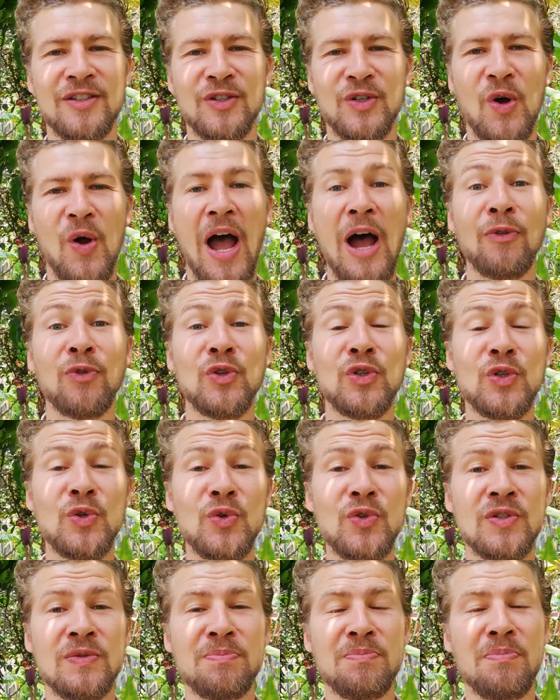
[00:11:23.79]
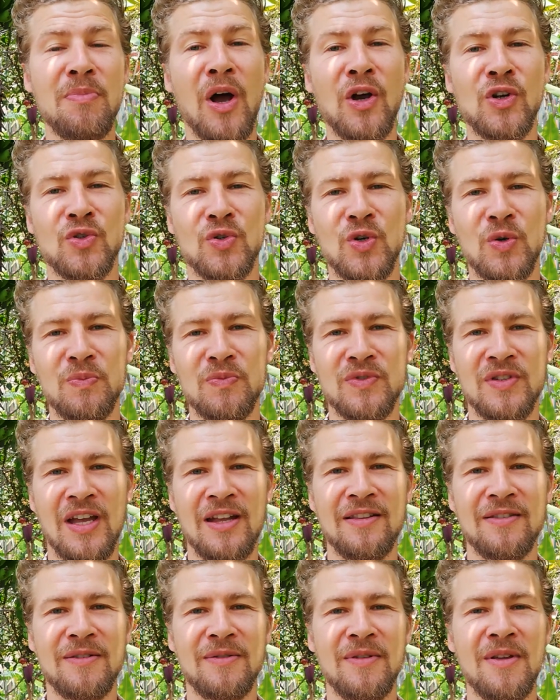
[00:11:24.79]
you know, how to use mushrooms
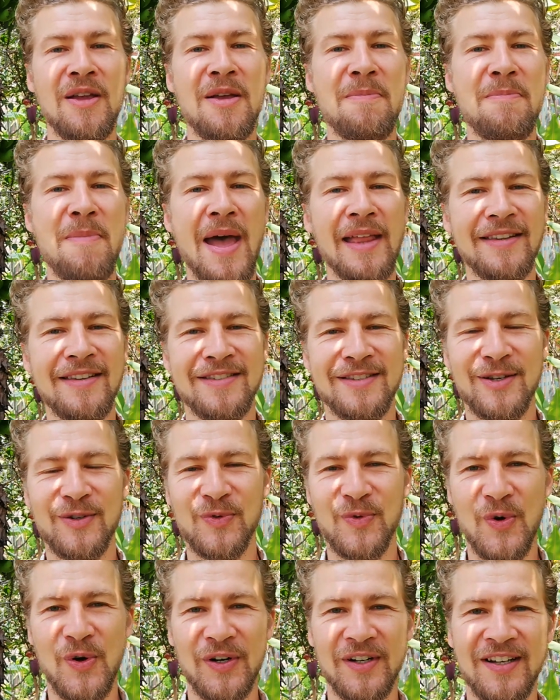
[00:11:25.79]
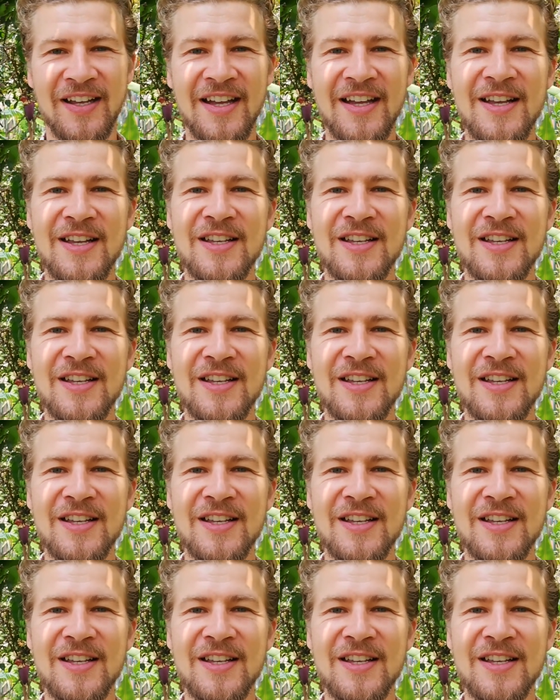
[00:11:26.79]
and medicine work.